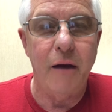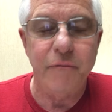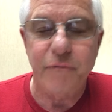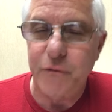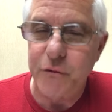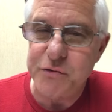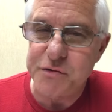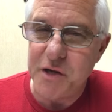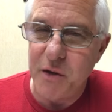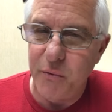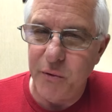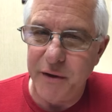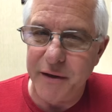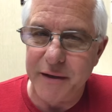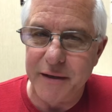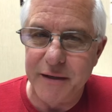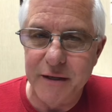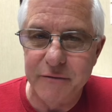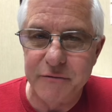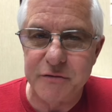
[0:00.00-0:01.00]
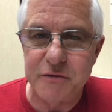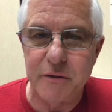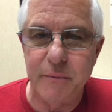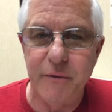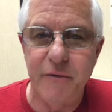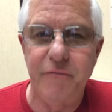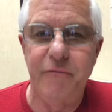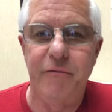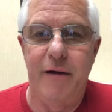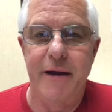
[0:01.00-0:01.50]
first, I want to give some
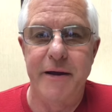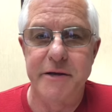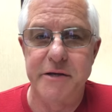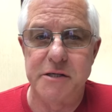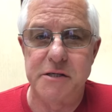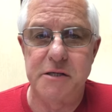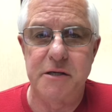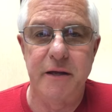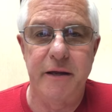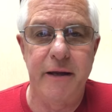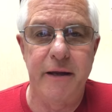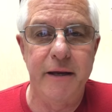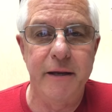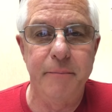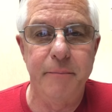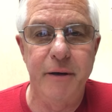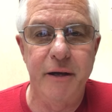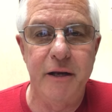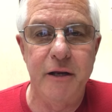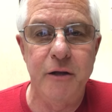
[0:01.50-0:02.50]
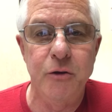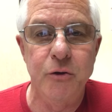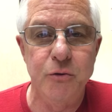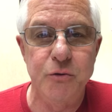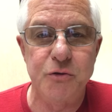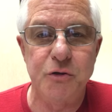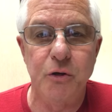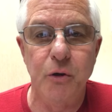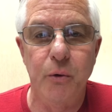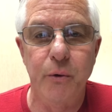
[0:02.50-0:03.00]
advice to anybody
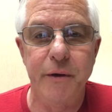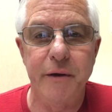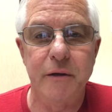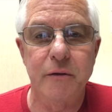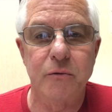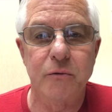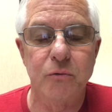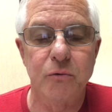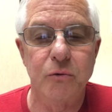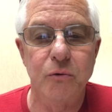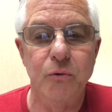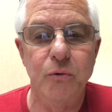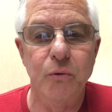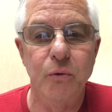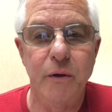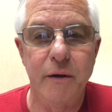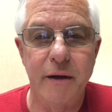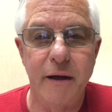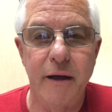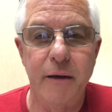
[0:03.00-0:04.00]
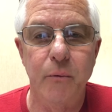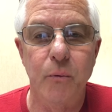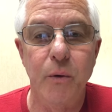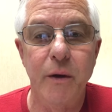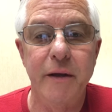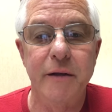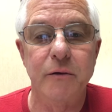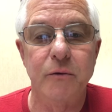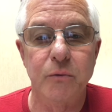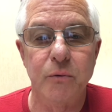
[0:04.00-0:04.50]
who's going through what I
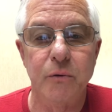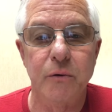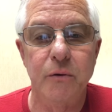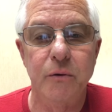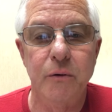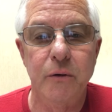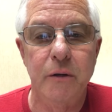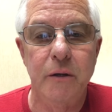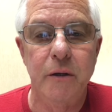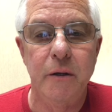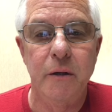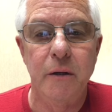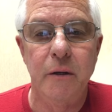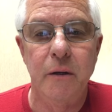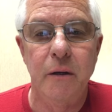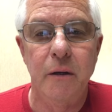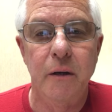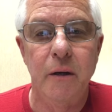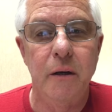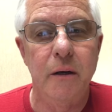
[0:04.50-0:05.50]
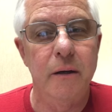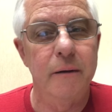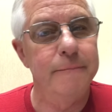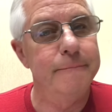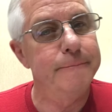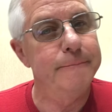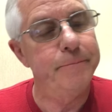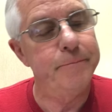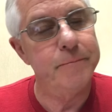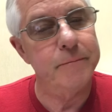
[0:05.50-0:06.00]
went through.
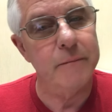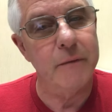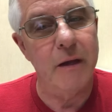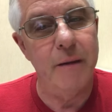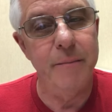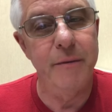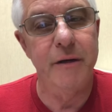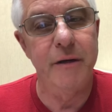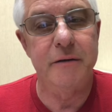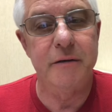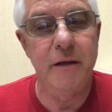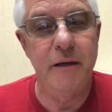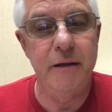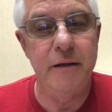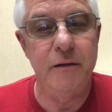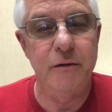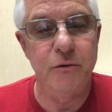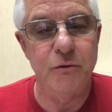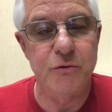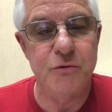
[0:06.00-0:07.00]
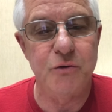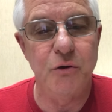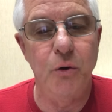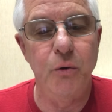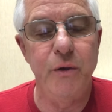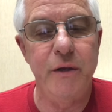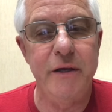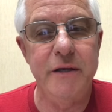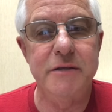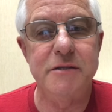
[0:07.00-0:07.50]
I'm going to tell you there's
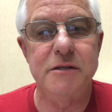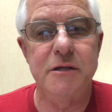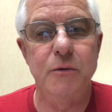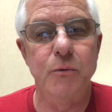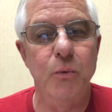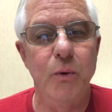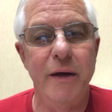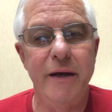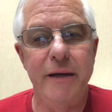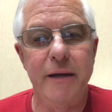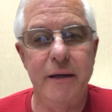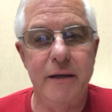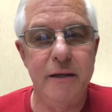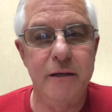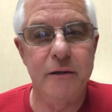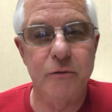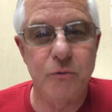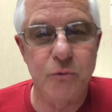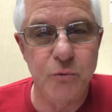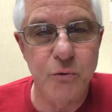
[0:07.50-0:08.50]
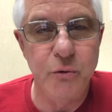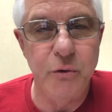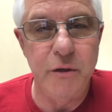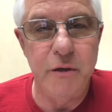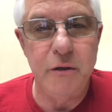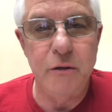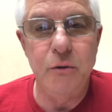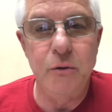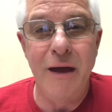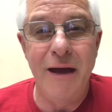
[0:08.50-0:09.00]
no easy way to get through it.
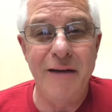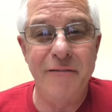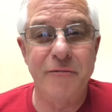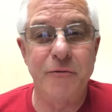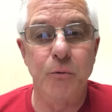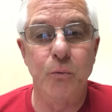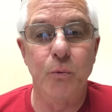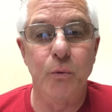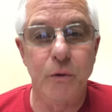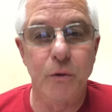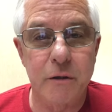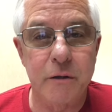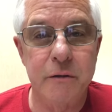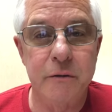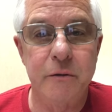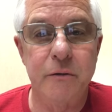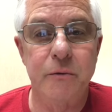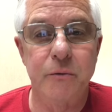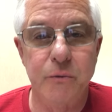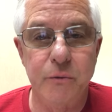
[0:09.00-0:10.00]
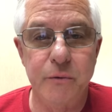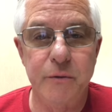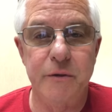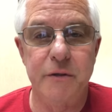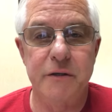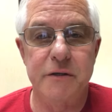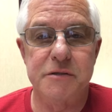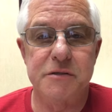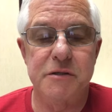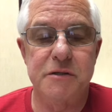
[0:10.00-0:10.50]
You have to work through
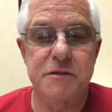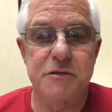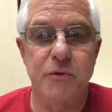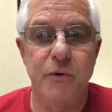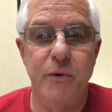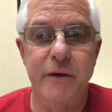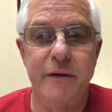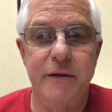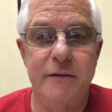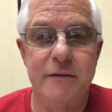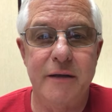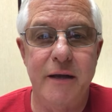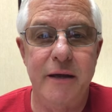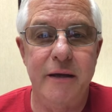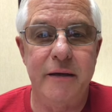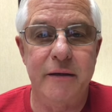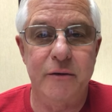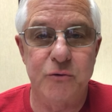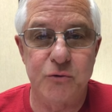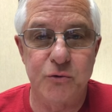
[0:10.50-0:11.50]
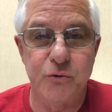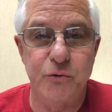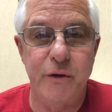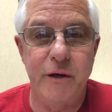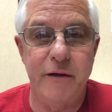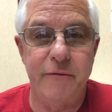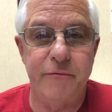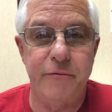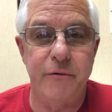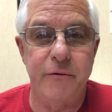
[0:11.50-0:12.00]
this. It's going to take a true
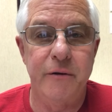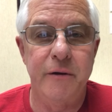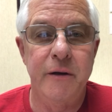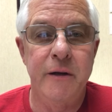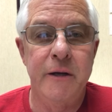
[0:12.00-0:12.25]
effort.